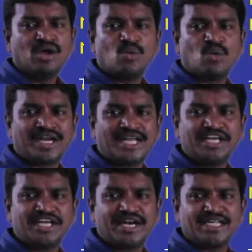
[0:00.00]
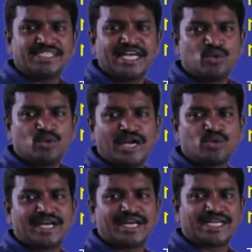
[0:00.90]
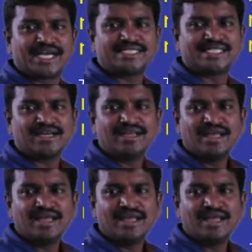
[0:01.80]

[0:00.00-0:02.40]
what I generate is A2 get cancel,